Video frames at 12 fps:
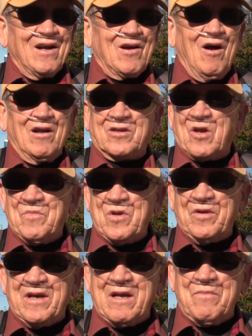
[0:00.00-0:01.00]
called
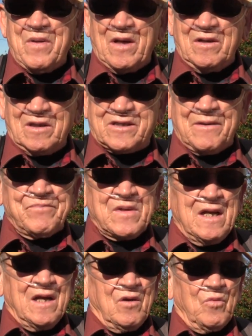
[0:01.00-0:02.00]
Community Build.
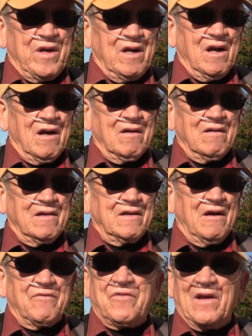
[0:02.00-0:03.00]
We are
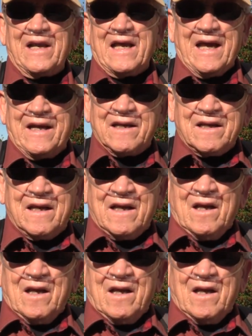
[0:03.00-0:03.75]
affiliated